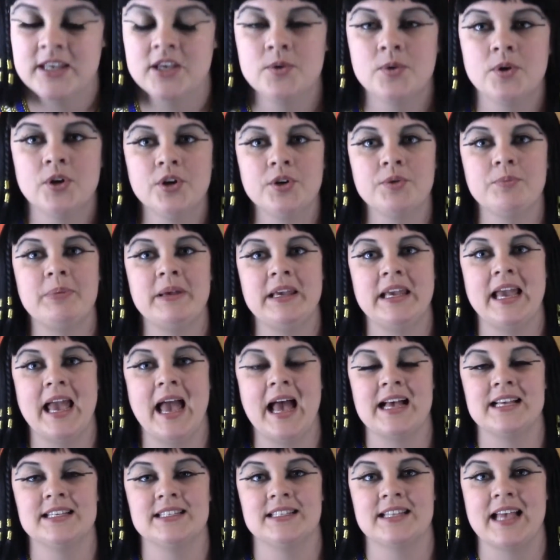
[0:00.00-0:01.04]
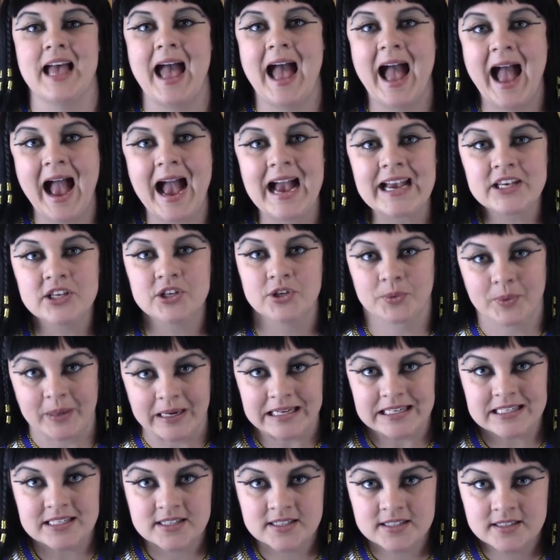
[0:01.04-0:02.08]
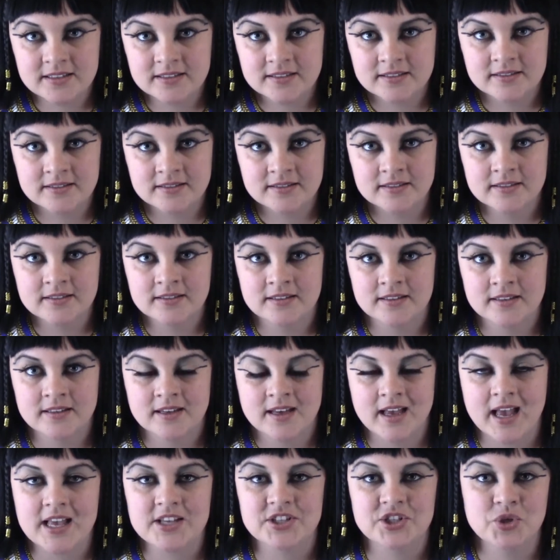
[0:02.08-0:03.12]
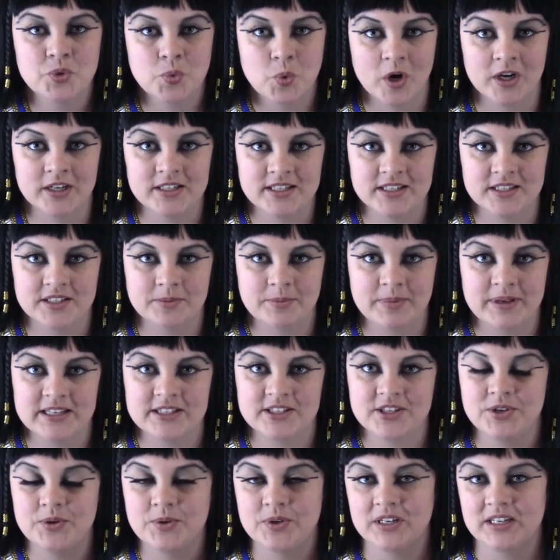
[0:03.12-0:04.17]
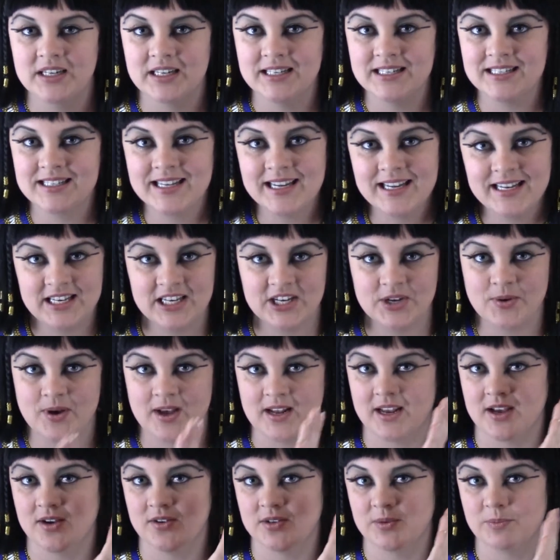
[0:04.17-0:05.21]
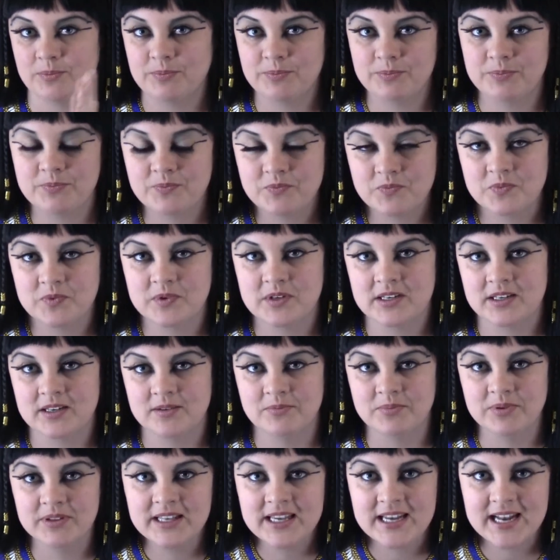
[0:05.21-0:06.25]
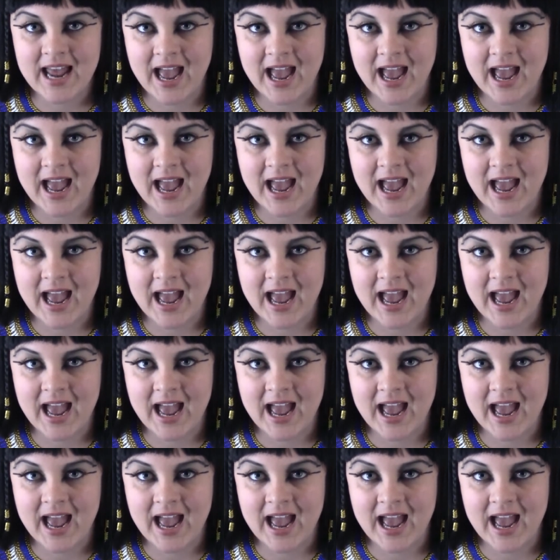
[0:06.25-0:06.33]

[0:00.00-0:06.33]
you could be as accurate as you want it to be. So you could continue and go to complete